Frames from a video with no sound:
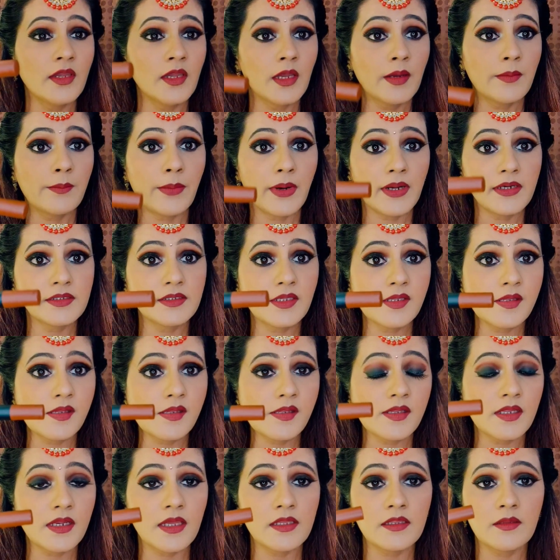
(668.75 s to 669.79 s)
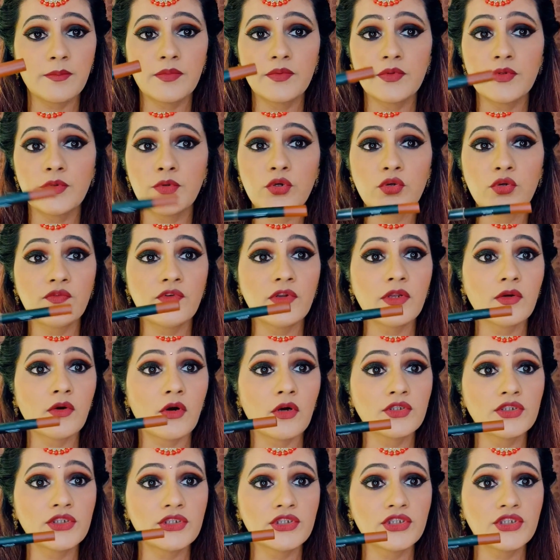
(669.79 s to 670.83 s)
but this is another beautiful
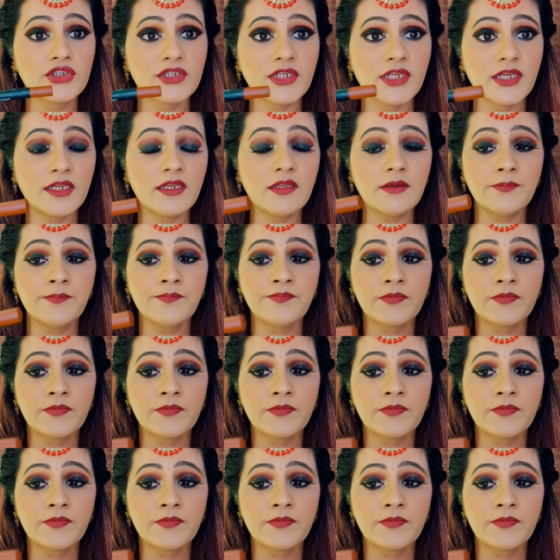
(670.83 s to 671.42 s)
gorgeous shade.